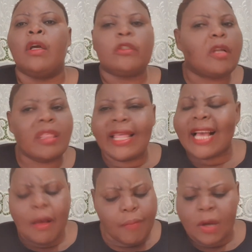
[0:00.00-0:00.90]
Don't
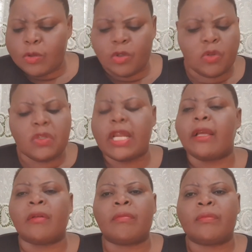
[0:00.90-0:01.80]
think about
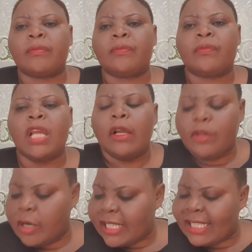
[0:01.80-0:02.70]
today.
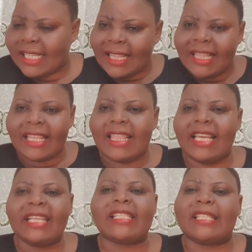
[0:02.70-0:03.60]
Don't see the
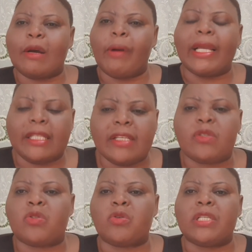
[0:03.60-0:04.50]
things the way it
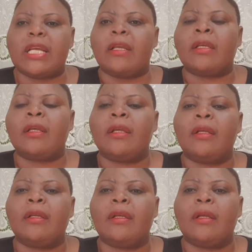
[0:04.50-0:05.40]
is today.
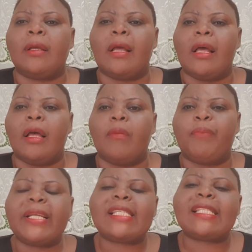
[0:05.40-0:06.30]

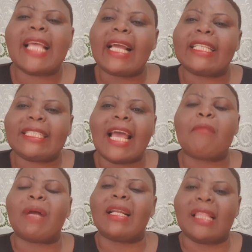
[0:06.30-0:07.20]
Please take
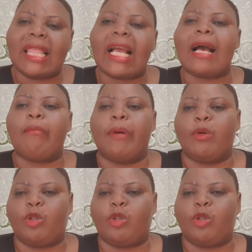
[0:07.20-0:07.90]
time and think about